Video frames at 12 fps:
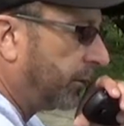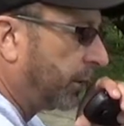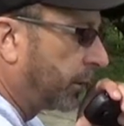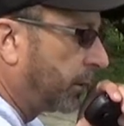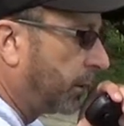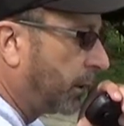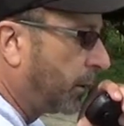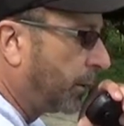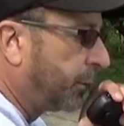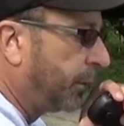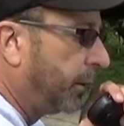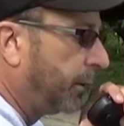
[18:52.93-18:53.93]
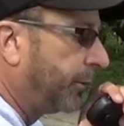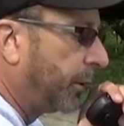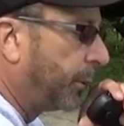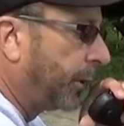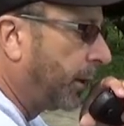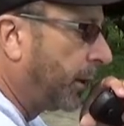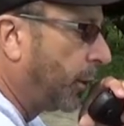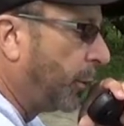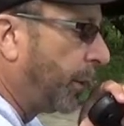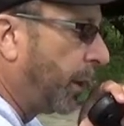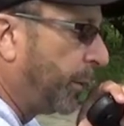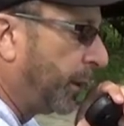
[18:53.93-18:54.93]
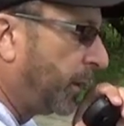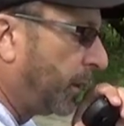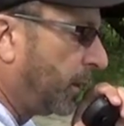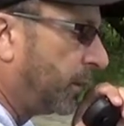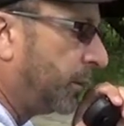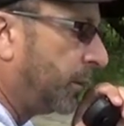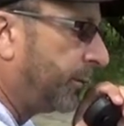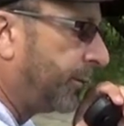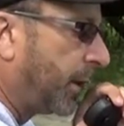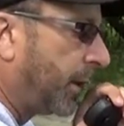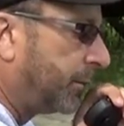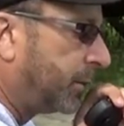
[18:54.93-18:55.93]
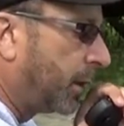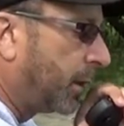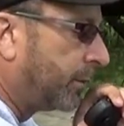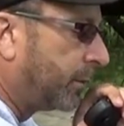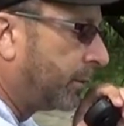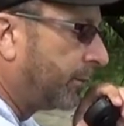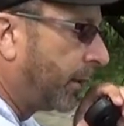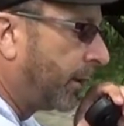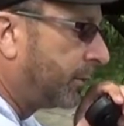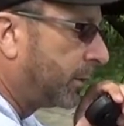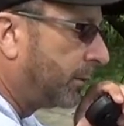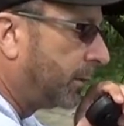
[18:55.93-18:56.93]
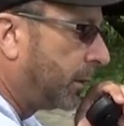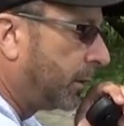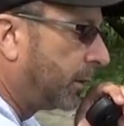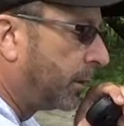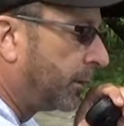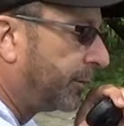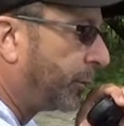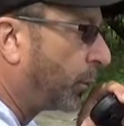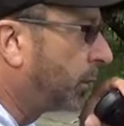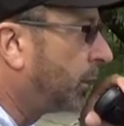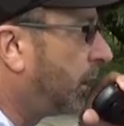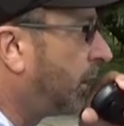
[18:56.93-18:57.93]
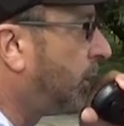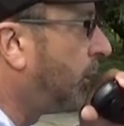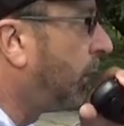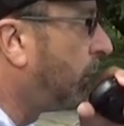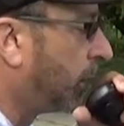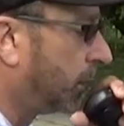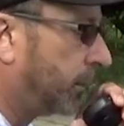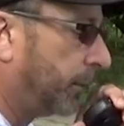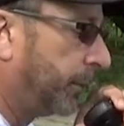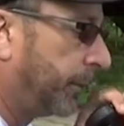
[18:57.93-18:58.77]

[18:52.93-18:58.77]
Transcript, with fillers: Victor Echo 3, November Echo Papa, you're 5-7, 5-7 here into 1421.